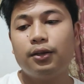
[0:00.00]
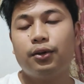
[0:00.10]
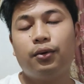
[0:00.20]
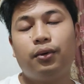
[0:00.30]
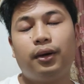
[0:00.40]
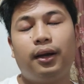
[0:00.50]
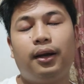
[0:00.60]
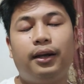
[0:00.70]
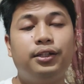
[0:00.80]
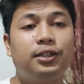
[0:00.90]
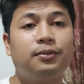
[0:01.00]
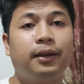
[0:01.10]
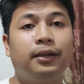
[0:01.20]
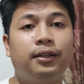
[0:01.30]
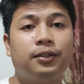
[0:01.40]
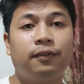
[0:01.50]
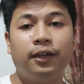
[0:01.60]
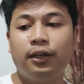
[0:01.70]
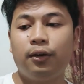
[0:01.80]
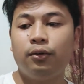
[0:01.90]
So I just made this
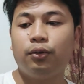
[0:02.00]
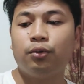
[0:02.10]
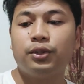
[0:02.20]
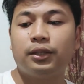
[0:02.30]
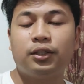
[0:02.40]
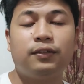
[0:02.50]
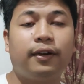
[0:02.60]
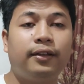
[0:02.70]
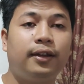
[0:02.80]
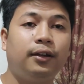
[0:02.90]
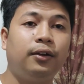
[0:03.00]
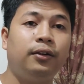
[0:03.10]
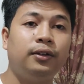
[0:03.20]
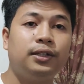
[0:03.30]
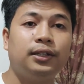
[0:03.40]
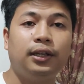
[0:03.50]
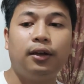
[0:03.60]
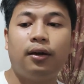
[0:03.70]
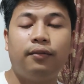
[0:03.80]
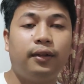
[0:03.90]
video to satisfy the curiosity
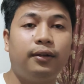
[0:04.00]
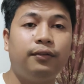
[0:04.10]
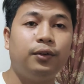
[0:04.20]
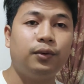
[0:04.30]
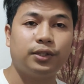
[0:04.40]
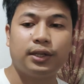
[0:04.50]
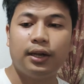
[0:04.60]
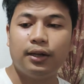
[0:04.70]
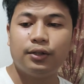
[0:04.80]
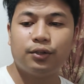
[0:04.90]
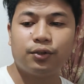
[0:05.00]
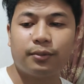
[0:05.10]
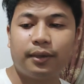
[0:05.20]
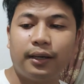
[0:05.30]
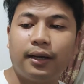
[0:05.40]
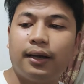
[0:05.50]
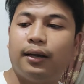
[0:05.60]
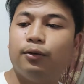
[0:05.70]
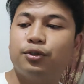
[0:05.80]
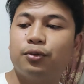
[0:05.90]
of the viewers. So sa
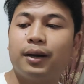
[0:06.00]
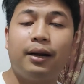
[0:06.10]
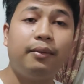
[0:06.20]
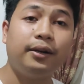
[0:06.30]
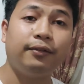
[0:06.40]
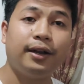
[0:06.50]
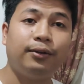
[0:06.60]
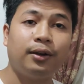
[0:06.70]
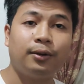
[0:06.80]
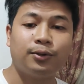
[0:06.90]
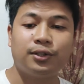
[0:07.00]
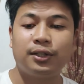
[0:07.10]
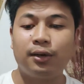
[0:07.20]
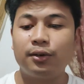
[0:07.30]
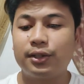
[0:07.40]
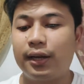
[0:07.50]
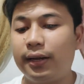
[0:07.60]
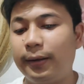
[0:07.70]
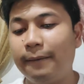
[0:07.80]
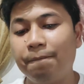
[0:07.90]
mga gusto malaman if gaano ka-close si sailor sa